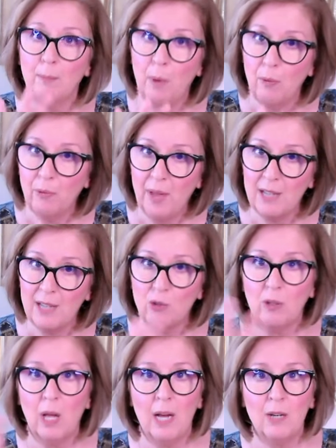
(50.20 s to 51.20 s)
both
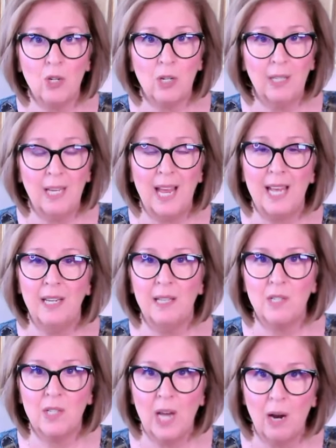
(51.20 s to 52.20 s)
astrologically and in
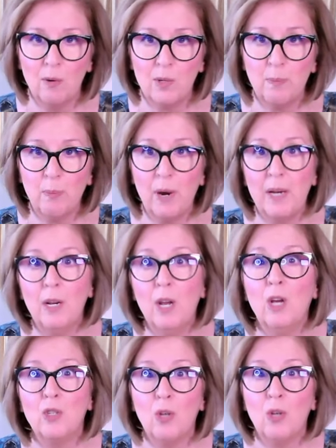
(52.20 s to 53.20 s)
the tarot spread.
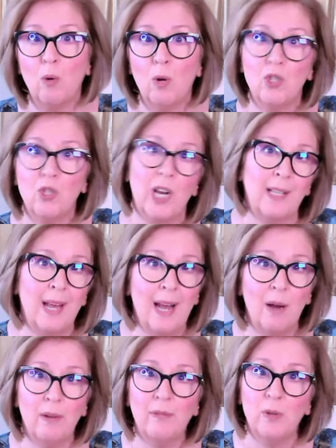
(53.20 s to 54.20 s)
So go check that
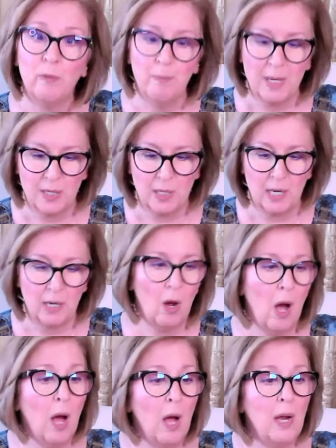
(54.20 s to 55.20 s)
out if you've missed it.
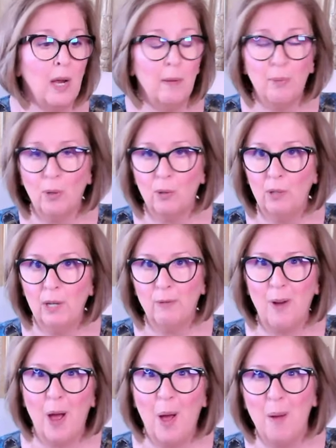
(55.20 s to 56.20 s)
I am pulling
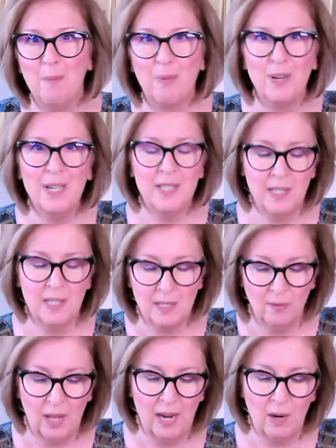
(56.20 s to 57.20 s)
from Priestess
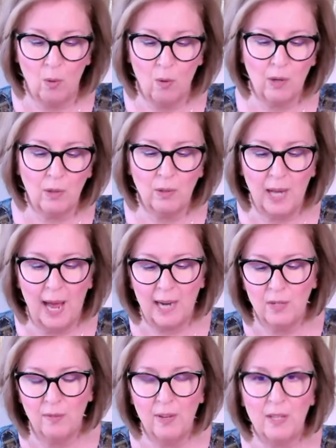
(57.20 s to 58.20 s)
of Light Oracle to
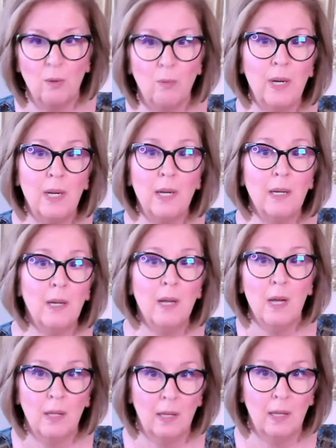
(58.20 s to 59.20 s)
activate the reading.
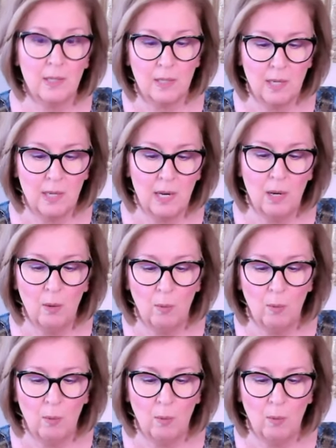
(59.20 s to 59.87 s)
Let's see